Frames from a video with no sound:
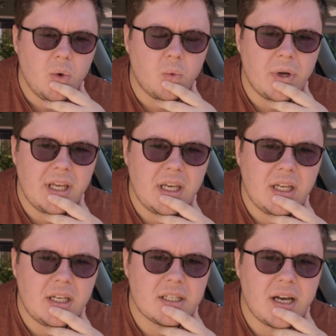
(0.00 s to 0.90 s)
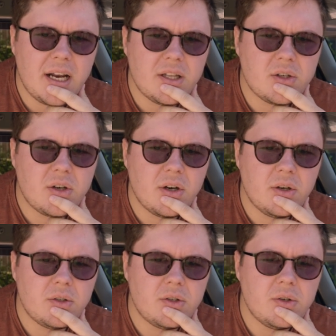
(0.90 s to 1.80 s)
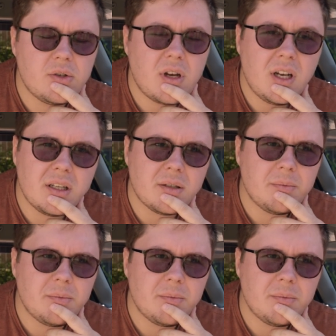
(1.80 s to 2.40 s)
we decided to go to Scotland.